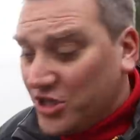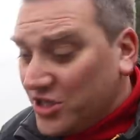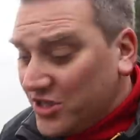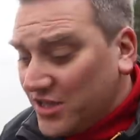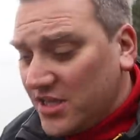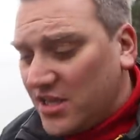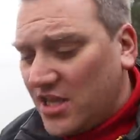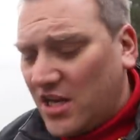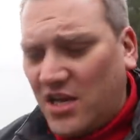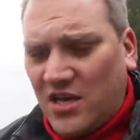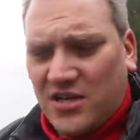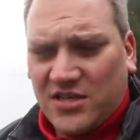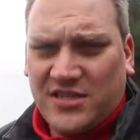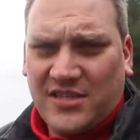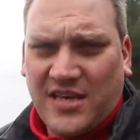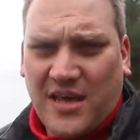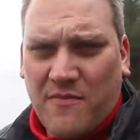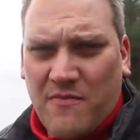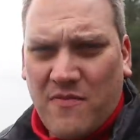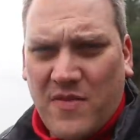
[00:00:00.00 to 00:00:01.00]
Just in the last
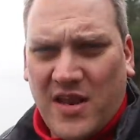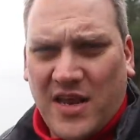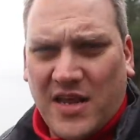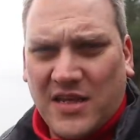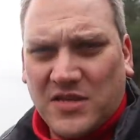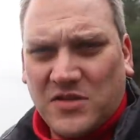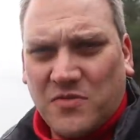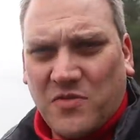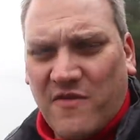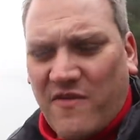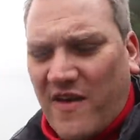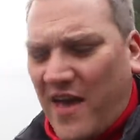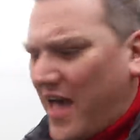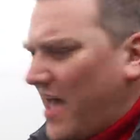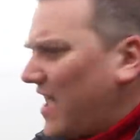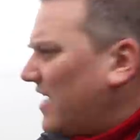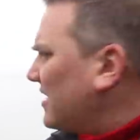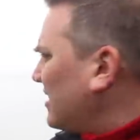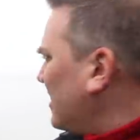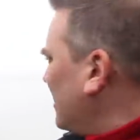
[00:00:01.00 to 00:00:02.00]
10 minutes, we've
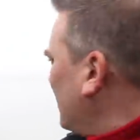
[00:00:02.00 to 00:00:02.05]
had